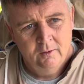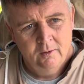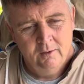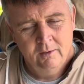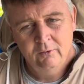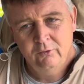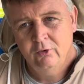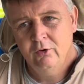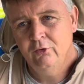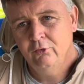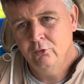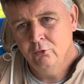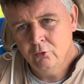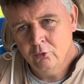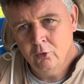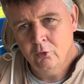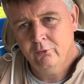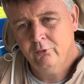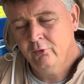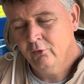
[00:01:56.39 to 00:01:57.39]
It is
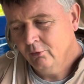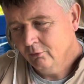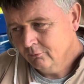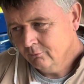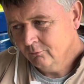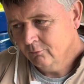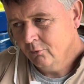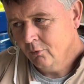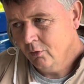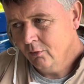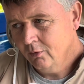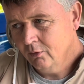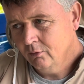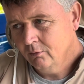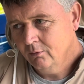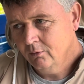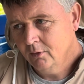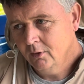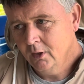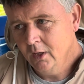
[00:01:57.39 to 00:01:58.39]
not
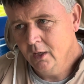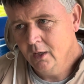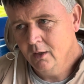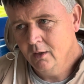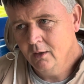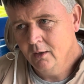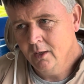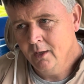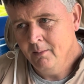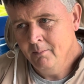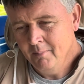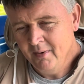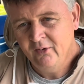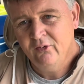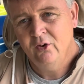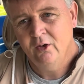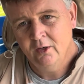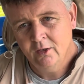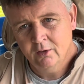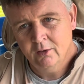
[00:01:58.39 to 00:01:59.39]

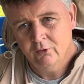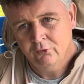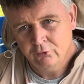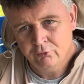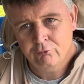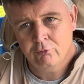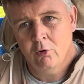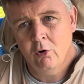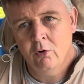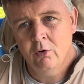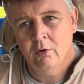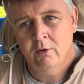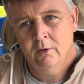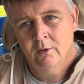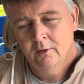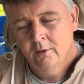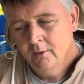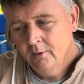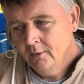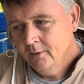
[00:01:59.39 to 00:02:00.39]
emitting strong
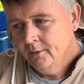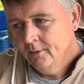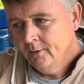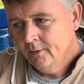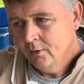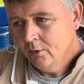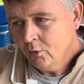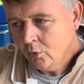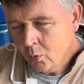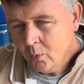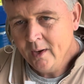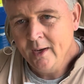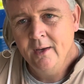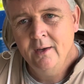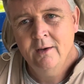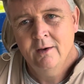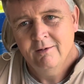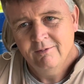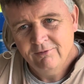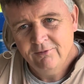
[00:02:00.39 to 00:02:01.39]

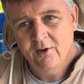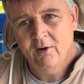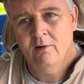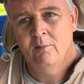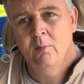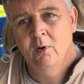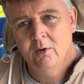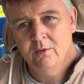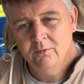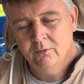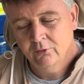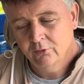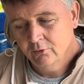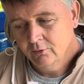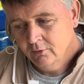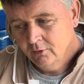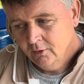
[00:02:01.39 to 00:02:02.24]
queen pheromones.